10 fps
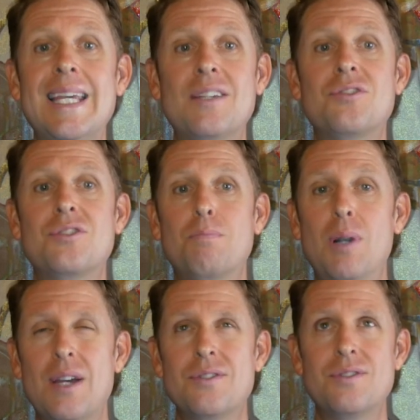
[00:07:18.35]

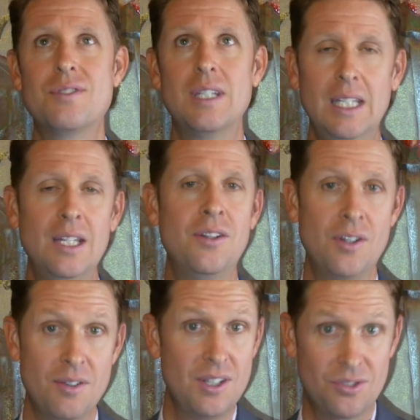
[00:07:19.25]
expressed
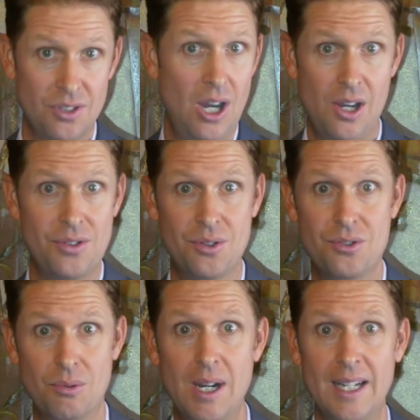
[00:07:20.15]
in this
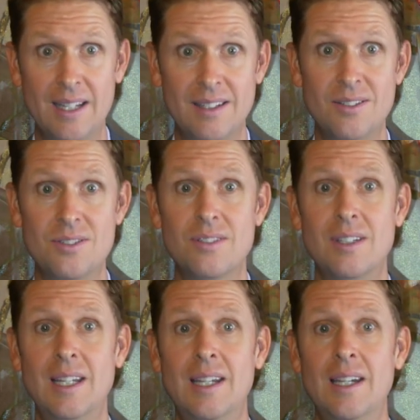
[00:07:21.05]
author's writings
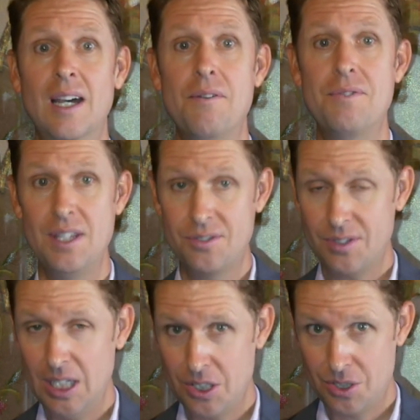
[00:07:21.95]
of
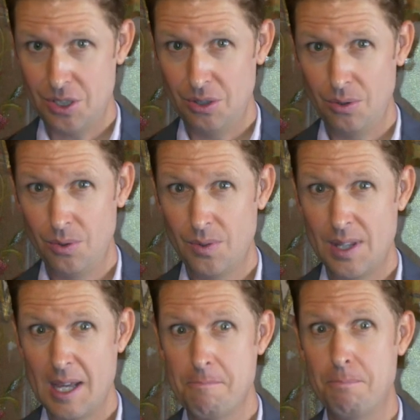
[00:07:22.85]
this issue
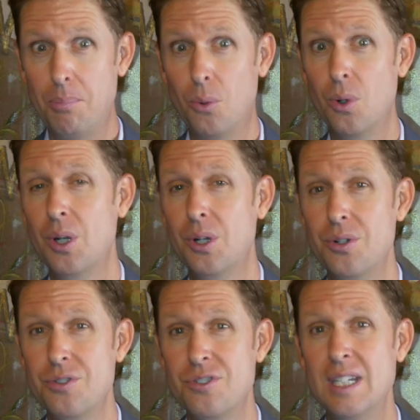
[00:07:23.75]
that
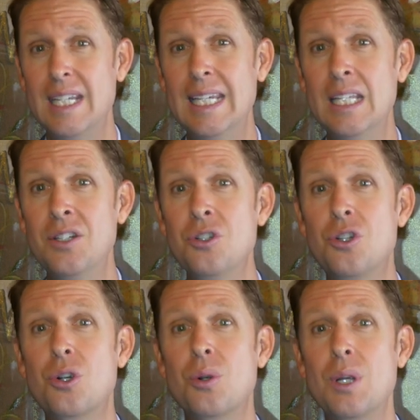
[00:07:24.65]
borders
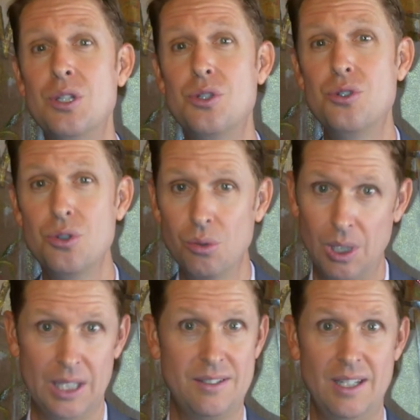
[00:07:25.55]

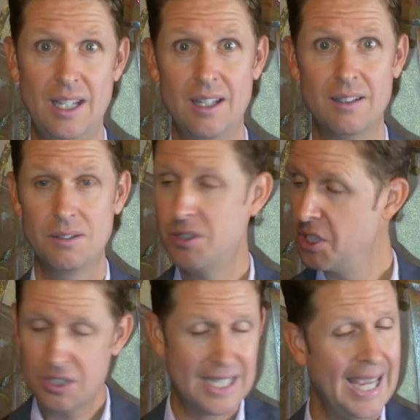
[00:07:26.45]
incredulity. You
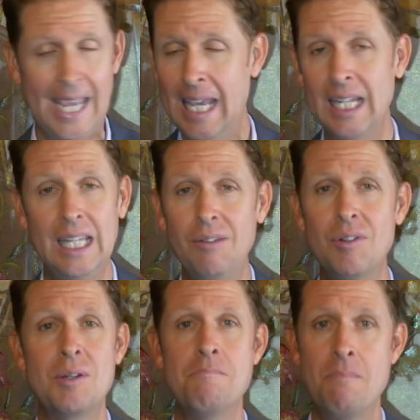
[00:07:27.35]
just can't
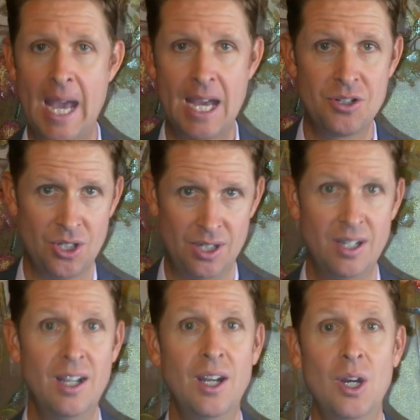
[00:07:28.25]
even
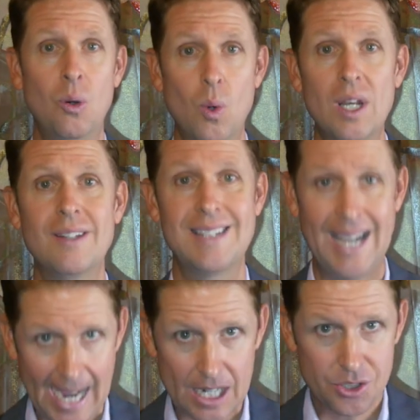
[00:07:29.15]
imagine what is
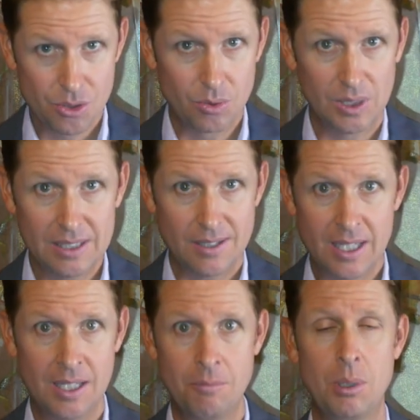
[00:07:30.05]
actually
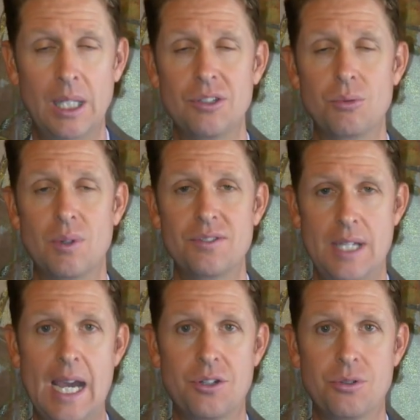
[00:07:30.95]
taking place, what is
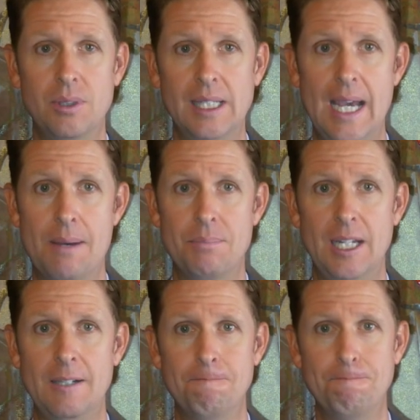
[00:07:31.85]
actually happening.